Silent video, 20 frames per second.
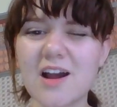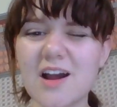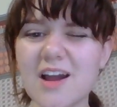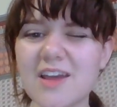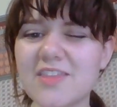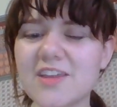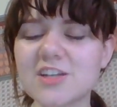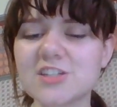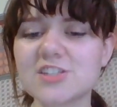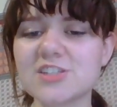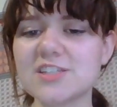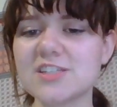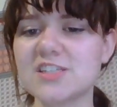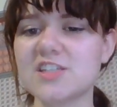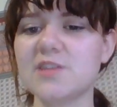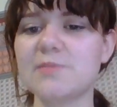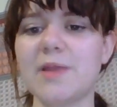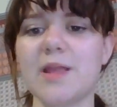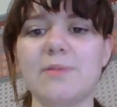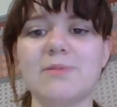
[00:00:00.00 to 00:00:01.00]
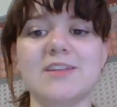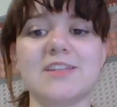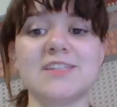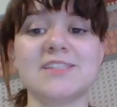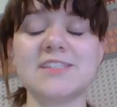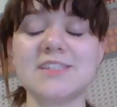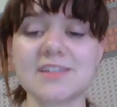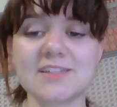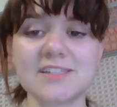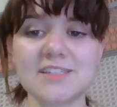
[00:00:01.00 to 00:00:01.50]
I think she'll still be able to
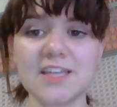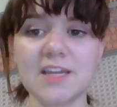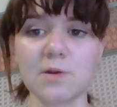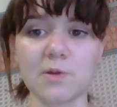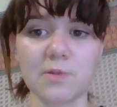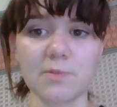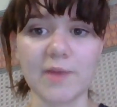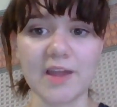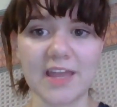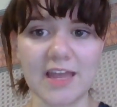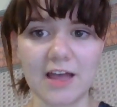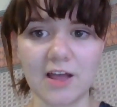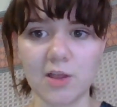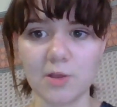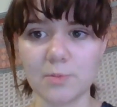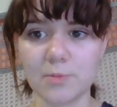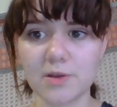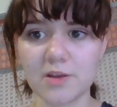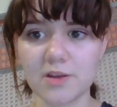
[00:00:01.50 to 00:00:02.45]
succeed with my help.